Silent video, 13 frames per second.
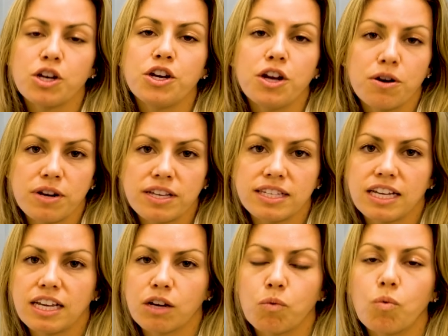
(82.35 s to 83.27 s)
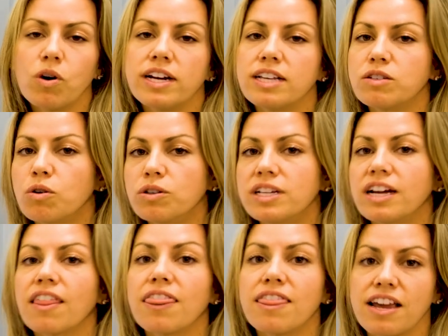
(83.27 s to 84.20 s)
noticing what is
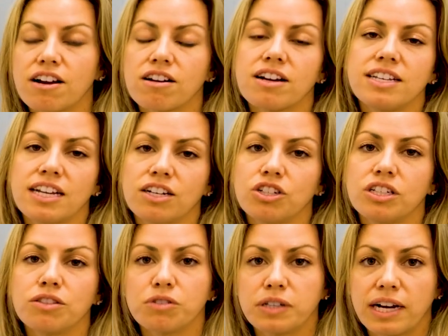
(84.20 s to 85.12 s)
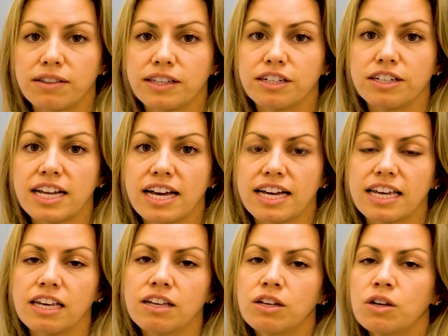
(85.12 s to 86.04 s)
holding their attention throughout their day.